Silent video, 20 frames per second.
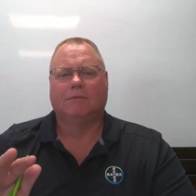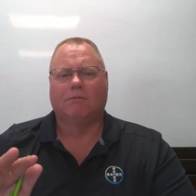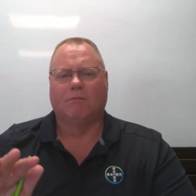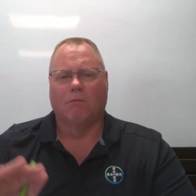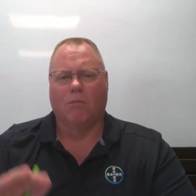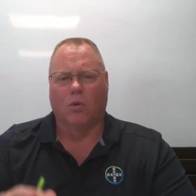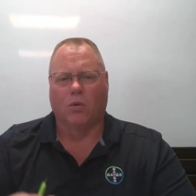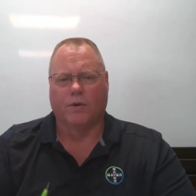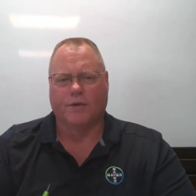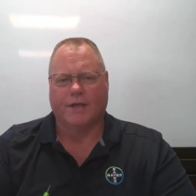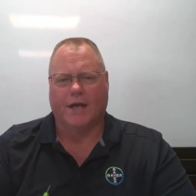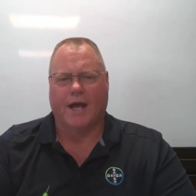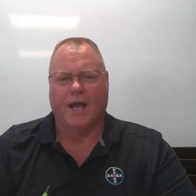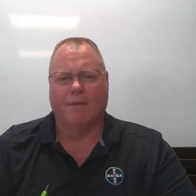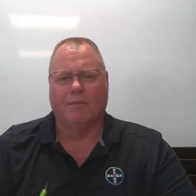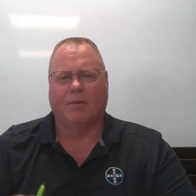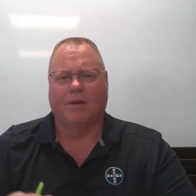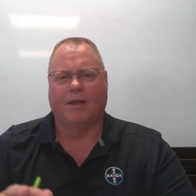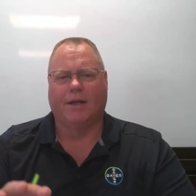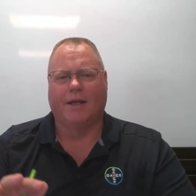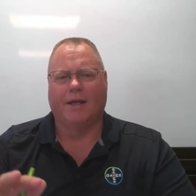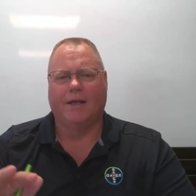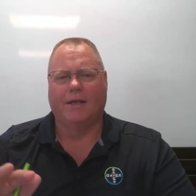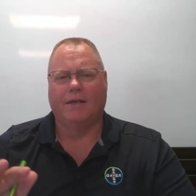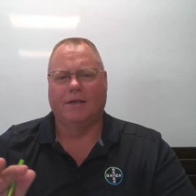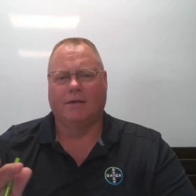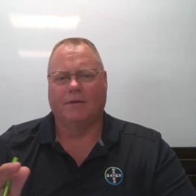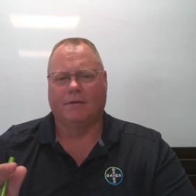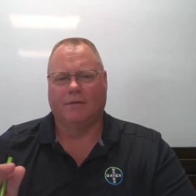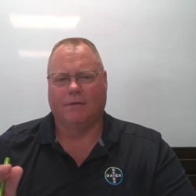more
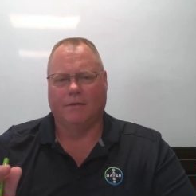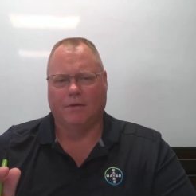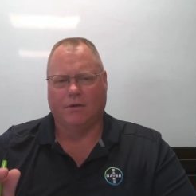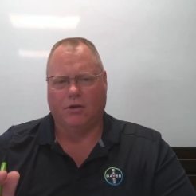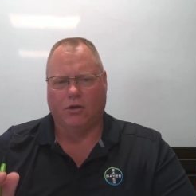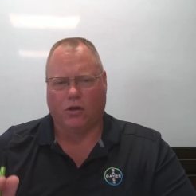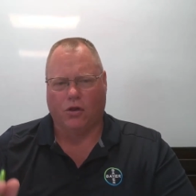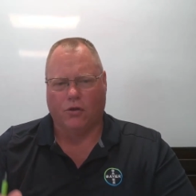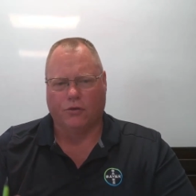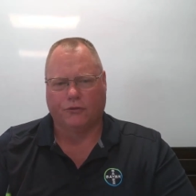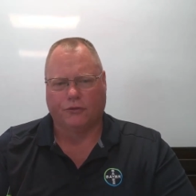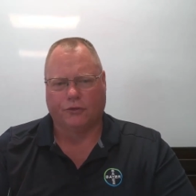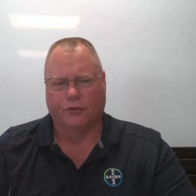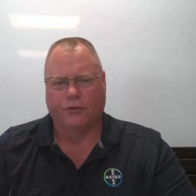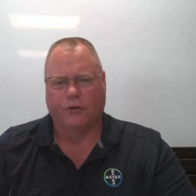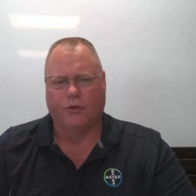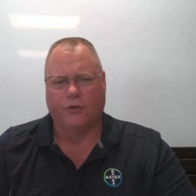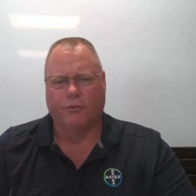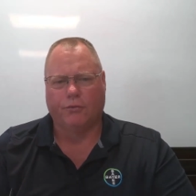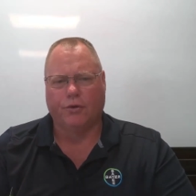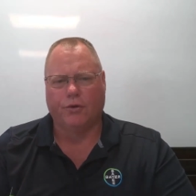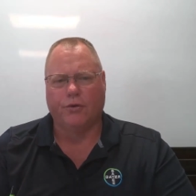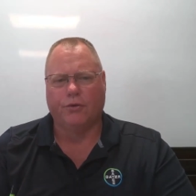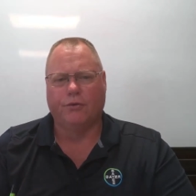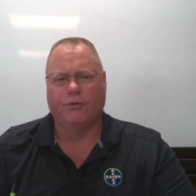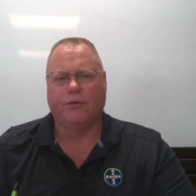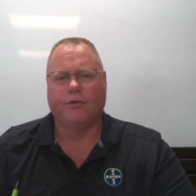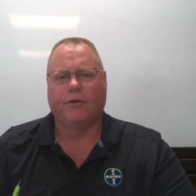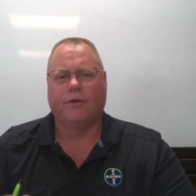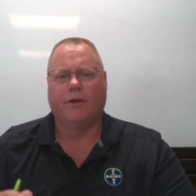timely, closer to the
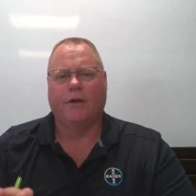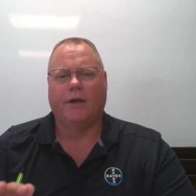root.